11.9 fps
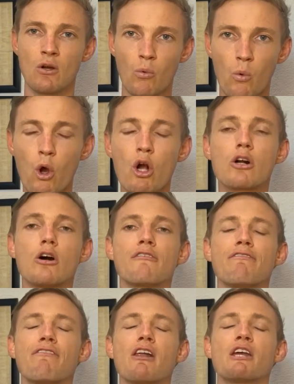Work on
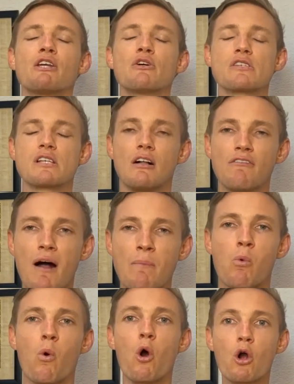filling yourself
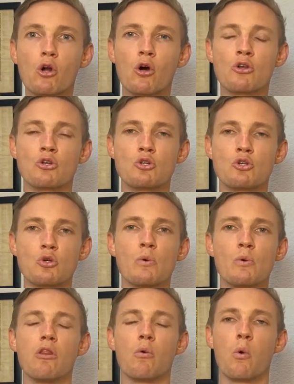up. Work on doing
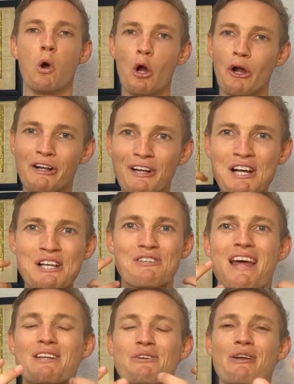all the work so
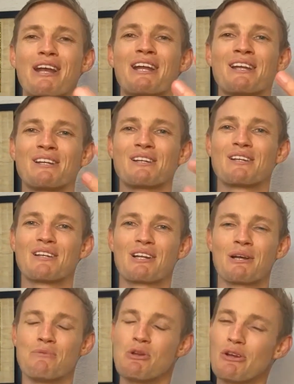that you can
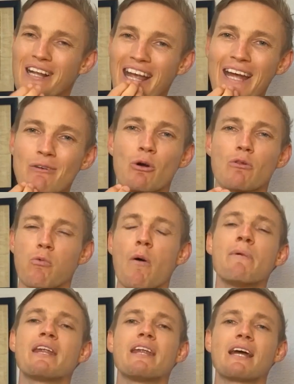communicate with
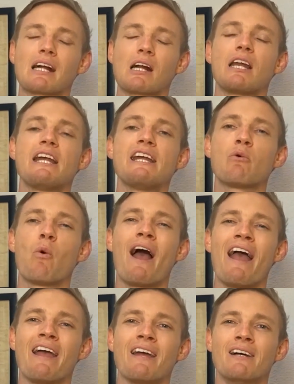women in a clean
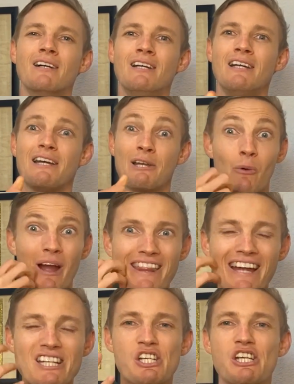way, in a way
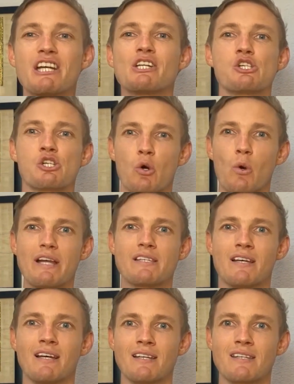that she enjoys
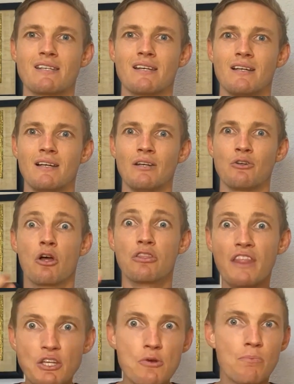it.
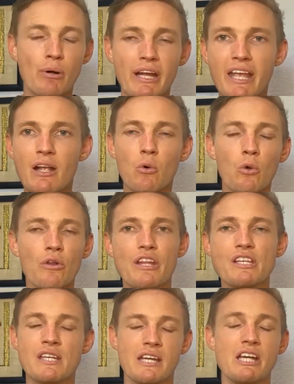Not that you're bringing all
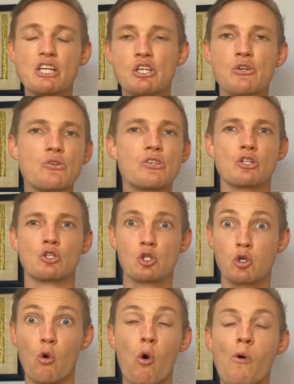this issues and
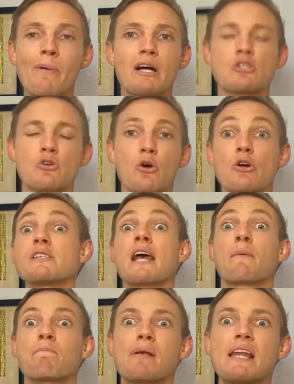trauma to her
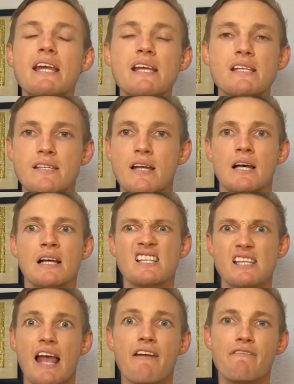saying, please
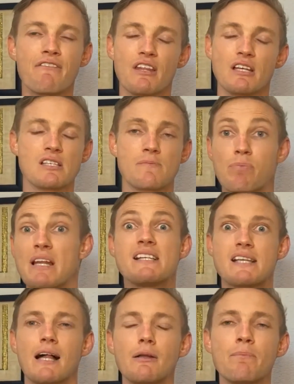save this.
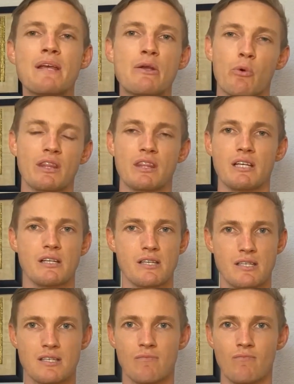Please help me with
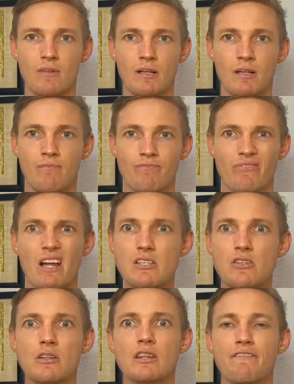this. That's
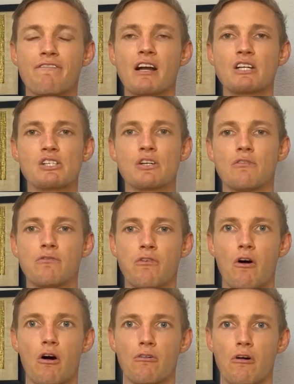not the function
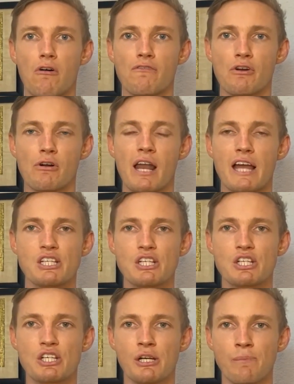of the
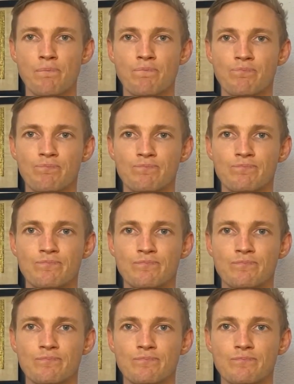relationship.
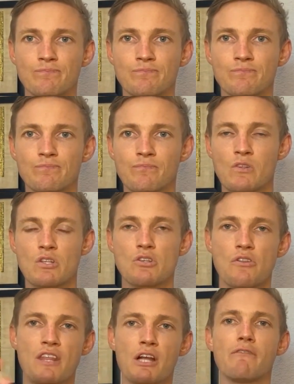
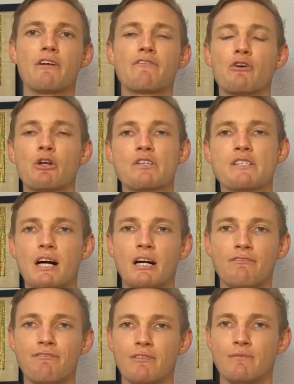So think of it for
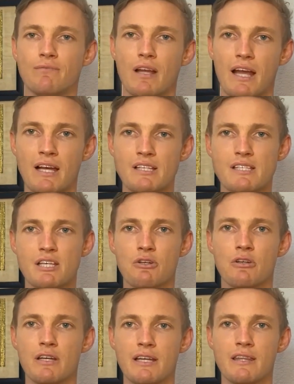yourself, and I'll see
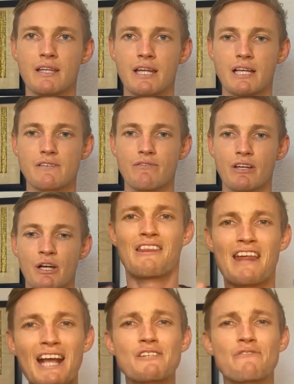you in the next video. Thanks